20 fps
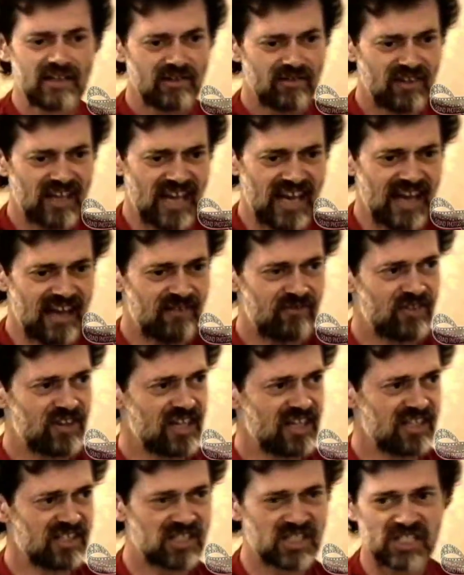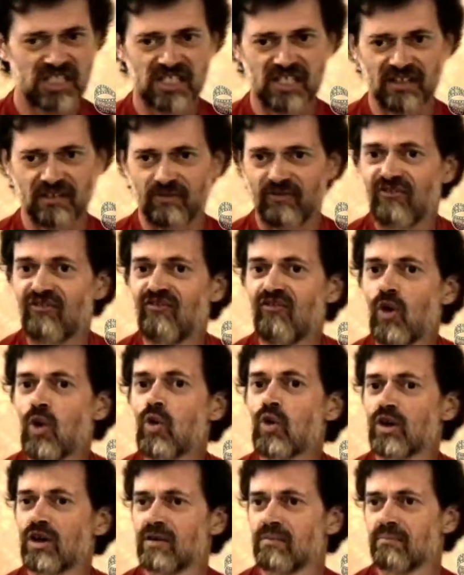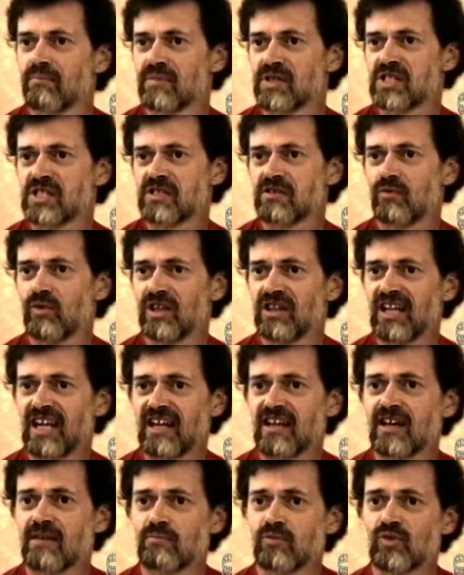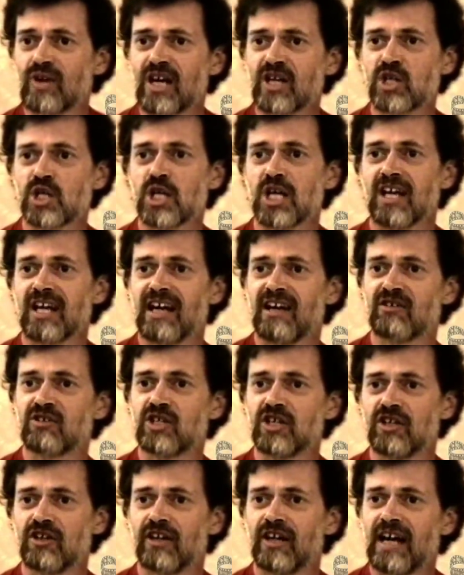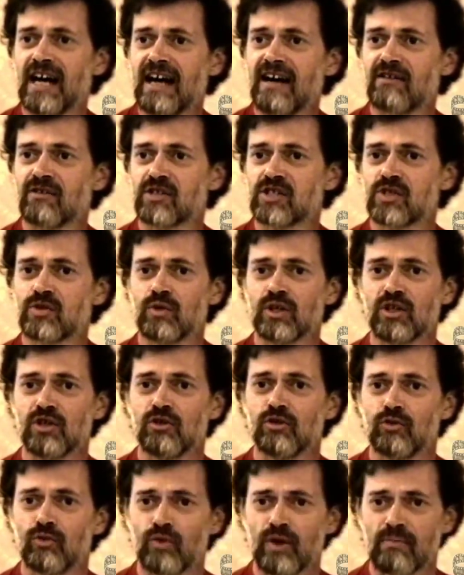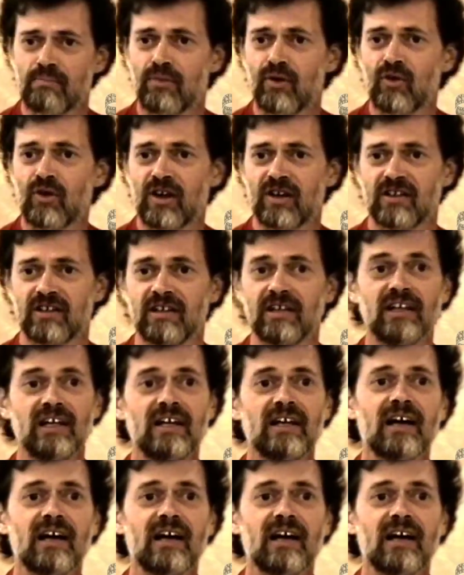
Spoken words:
they have these forms when they come rushing out to your house when you report an